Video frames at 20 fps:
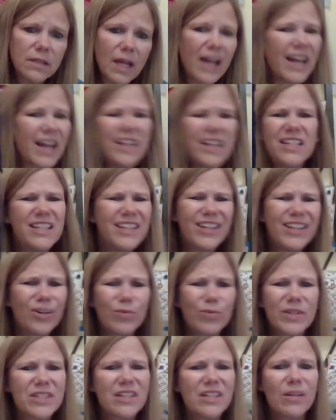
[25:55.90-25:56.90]
And I did not need a
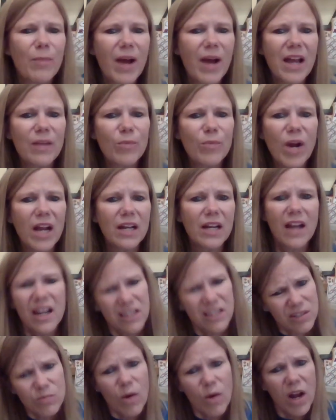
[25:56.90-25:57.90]
reason to buy them, right? I
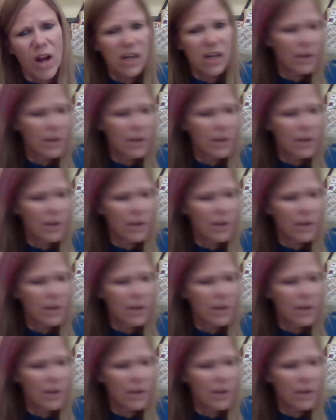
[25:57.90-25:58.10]
just wanted